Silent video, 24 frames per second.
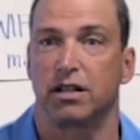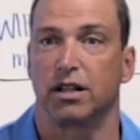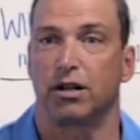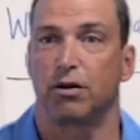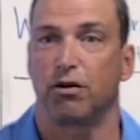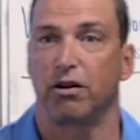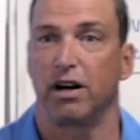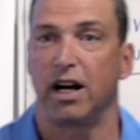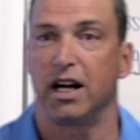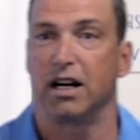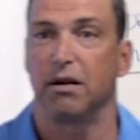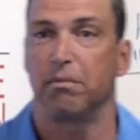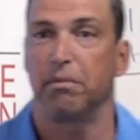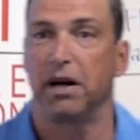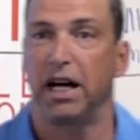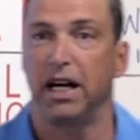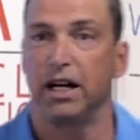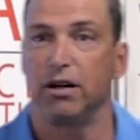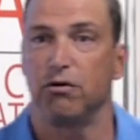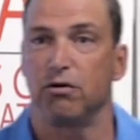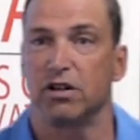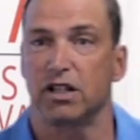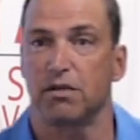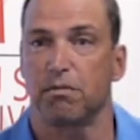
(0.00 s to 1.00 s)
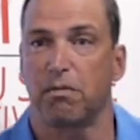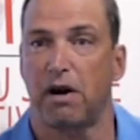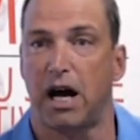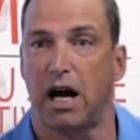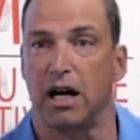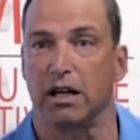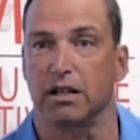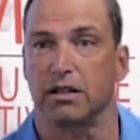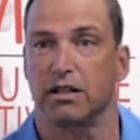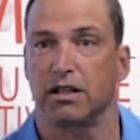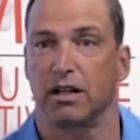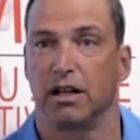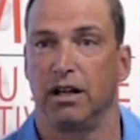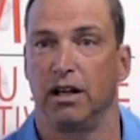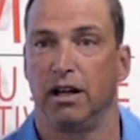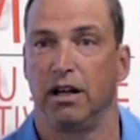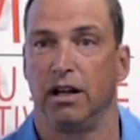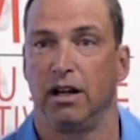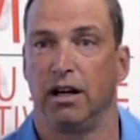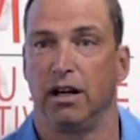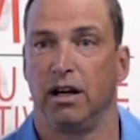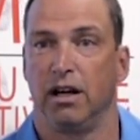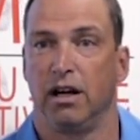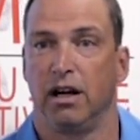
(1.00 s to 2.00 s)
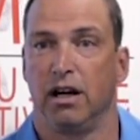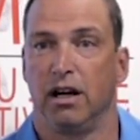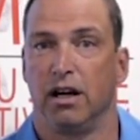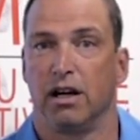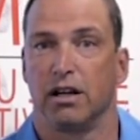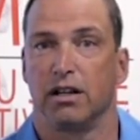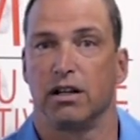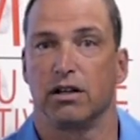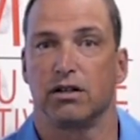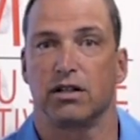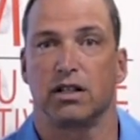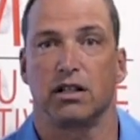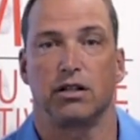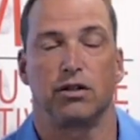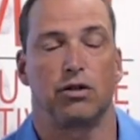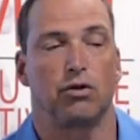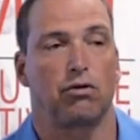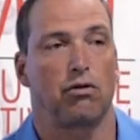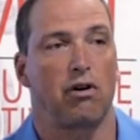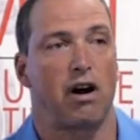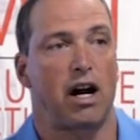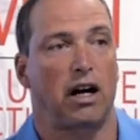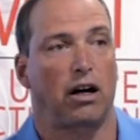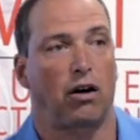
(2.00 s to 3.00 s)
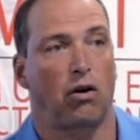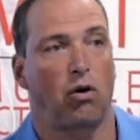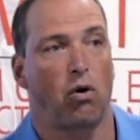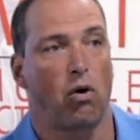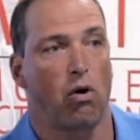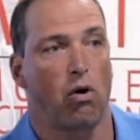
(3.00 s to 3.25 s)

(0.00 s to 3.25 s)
to create a pain response. There's a direct